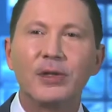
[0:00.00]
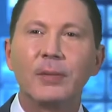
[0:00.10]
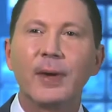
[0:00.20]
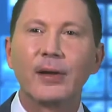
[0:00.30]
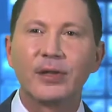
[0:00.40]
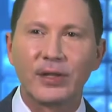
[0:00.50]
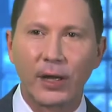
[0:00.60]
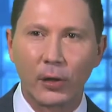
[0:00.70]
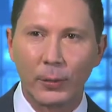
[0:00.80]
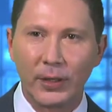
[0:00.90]
is about
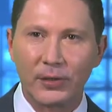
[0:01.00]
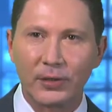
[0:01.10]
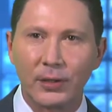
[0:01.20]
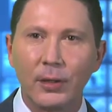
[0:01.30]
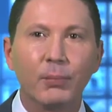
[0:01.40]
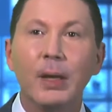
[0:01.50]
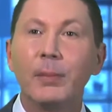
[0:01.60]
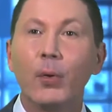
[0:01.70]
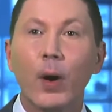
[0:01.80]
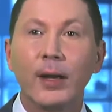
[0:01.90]
settlements.
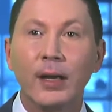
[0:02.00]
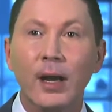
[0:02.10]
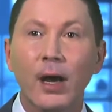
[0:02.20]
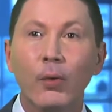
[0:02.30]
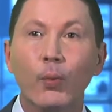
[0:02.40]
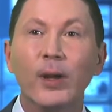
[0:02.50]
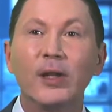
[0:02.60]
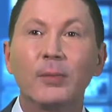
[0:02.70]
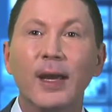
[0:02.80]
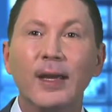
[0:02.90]
People want to know when
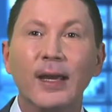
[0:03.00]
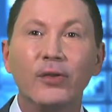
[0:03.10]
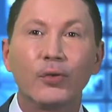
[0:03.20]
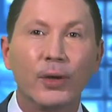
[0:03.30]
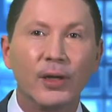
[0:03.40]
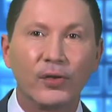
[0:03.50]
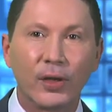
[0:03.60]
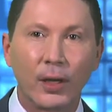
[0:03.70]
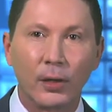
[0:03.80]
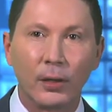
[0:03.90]
is my case going to
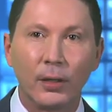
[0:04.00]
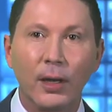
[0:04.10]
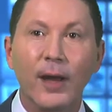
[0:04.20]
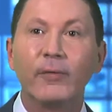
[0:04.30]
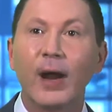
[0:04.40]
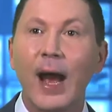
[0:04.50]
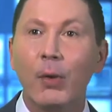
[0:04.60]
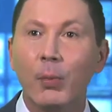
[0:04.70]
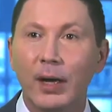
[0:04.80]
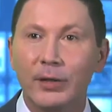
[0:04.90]
settle and for how
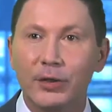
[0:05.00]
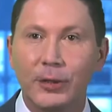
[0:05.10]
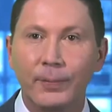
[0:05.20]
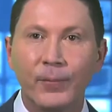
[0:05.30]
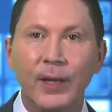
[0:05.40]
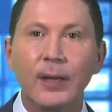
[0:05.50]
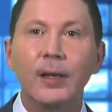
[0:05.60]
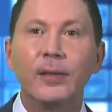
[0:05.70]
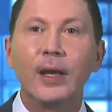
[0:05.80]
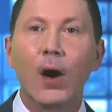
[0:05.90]
much?
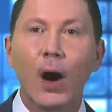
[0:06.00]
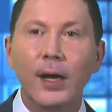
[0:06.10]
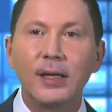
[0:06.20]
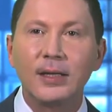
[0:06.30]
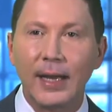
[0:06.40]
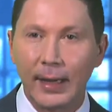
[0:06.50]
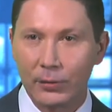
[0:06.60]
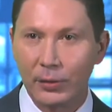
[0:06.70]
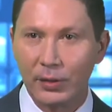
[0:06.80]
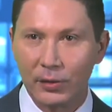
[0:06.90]
The honest
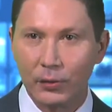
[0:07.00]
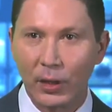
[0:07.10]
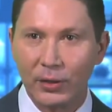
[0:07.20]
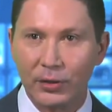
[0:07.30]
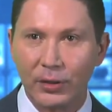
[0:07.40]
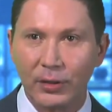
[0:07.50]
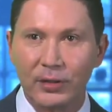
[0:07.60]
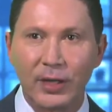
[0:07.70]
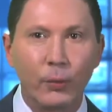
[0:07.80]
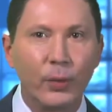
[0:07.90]
answer to this question
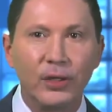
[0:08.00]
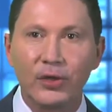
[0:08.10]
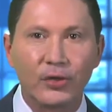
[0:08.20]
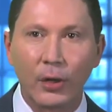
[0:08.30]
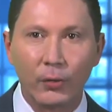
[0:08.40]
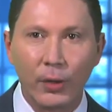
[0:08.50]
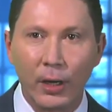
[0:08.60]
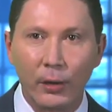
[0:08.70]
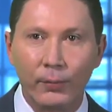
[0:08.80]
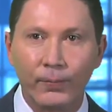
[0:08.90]
is that we just don't
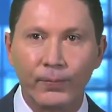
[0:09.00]
know.